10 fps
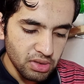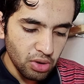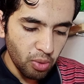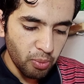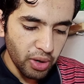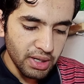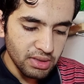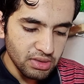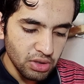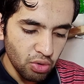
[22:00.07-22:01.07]

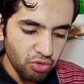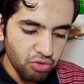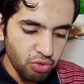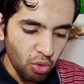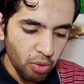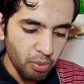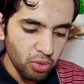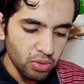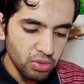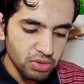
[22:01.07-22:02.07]
0.04
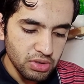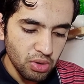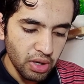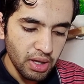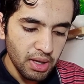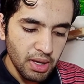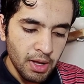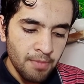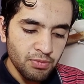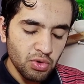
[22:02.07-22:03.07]
moles. Okay,
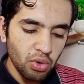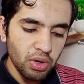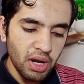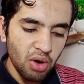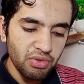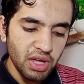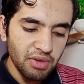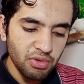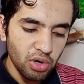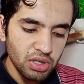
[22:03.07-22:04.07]
so now we
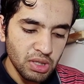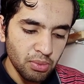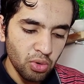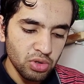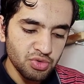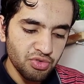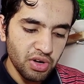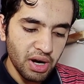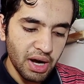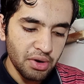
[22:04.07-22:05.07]
have got the moles
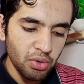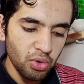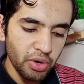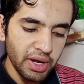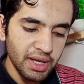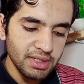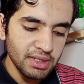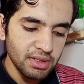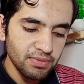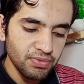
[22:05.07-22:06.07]
for hydrochloric
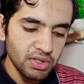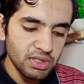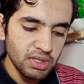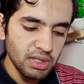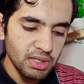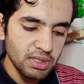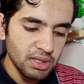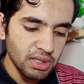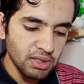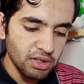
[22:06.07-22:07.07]
acid. These
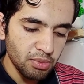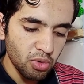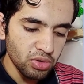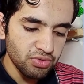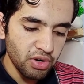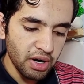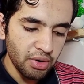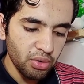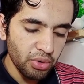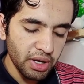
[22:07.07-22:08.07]
are the moles for
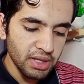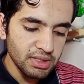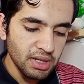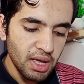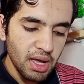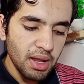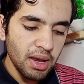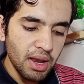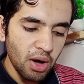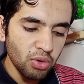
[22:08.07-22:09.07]
hydrochloric acid.
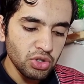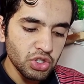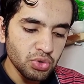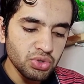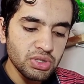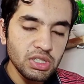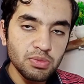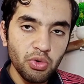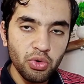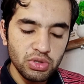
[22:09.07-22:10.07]
Now use
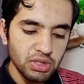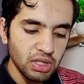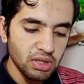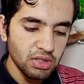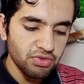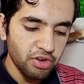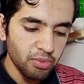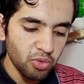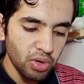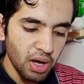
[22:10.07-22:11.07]
these moles in this
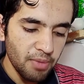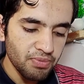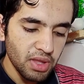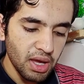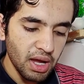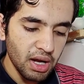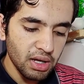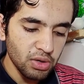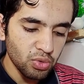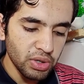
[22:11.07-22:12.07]
formula
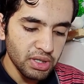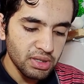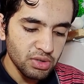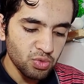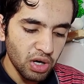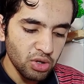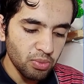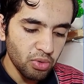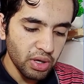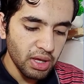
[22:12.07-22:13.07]
and calculate this
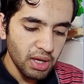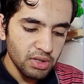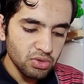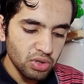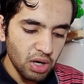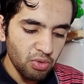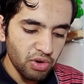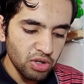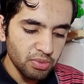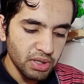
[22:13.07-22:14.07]
volume. Okay, so now
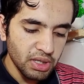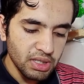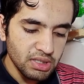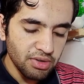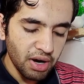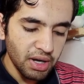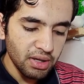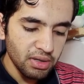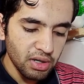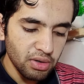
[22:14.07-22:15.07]
volume here is
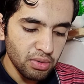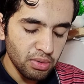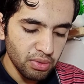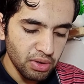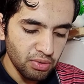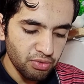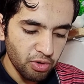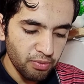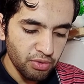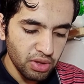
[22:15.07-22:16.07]
dividing
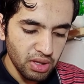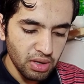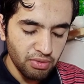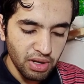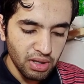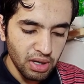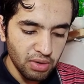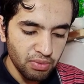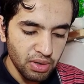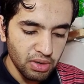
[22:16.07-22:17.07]
when
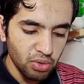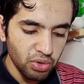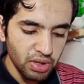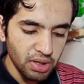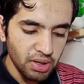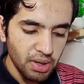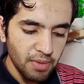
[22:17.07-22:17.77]
it will go there,